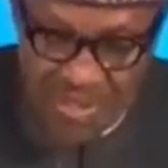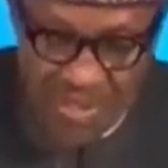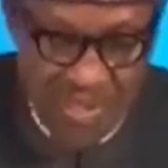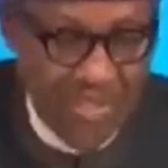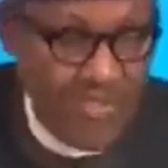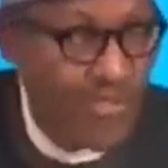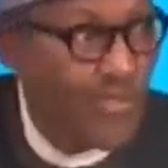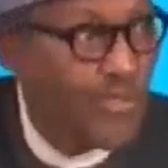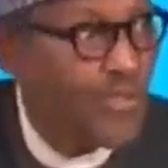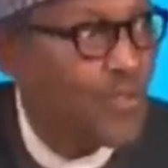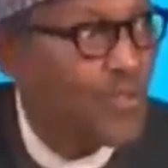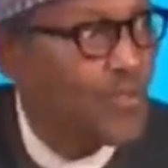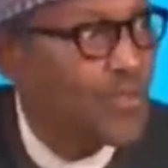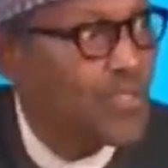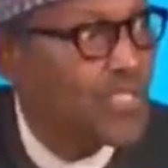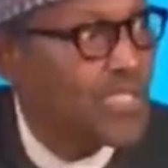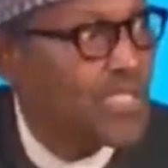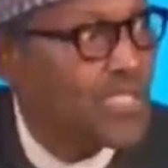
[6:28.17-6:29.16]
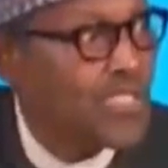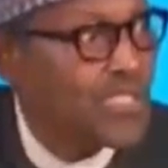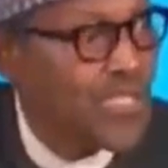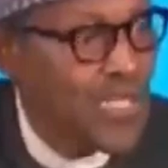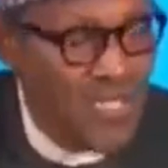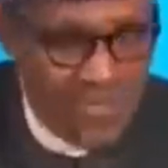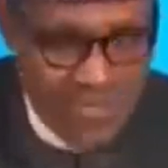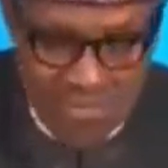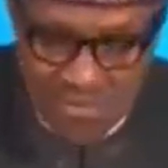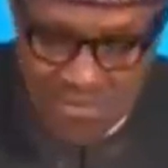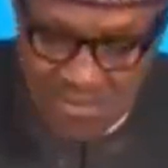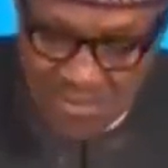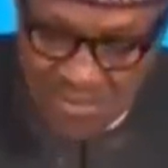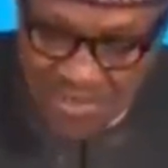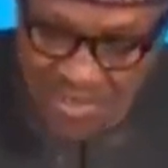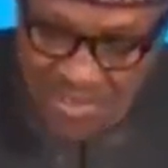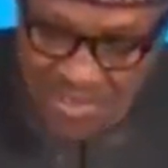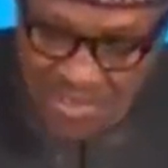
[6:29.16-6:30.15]
and security crises
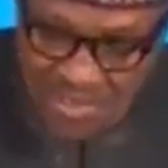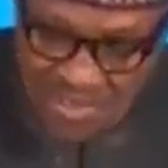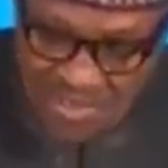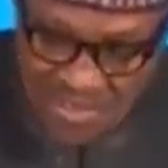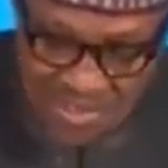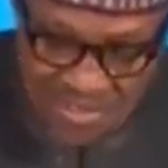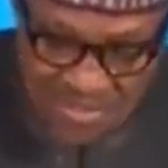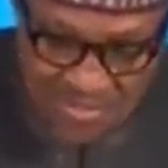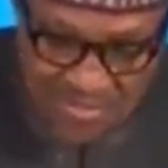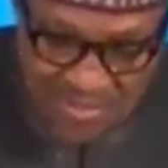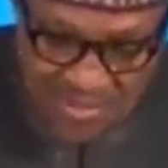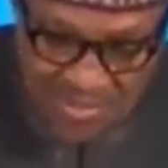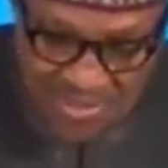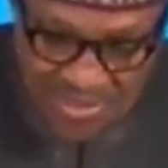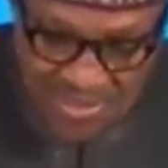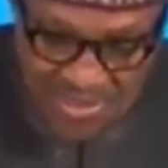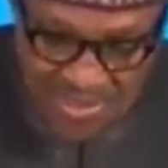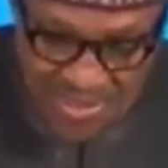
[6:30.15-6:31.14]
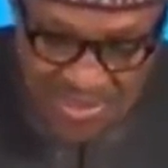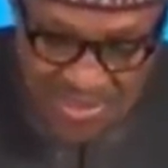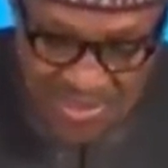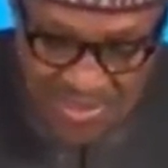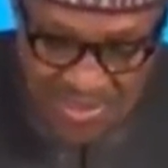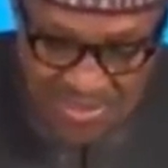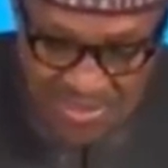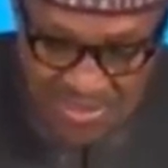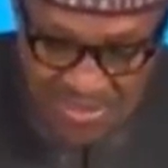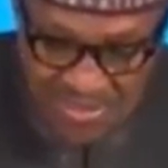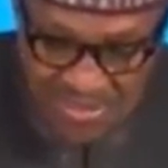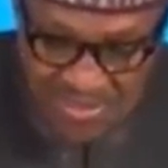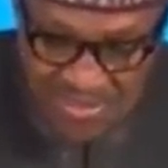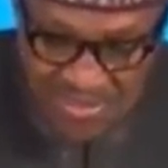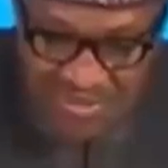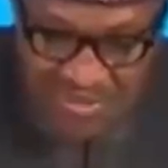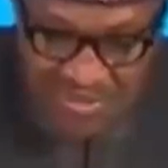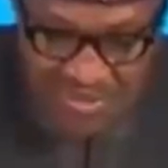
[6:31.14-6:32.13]
that threaten the
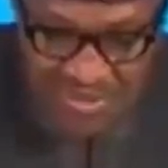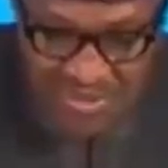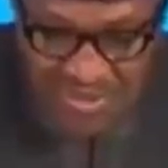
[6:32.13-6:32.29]
region,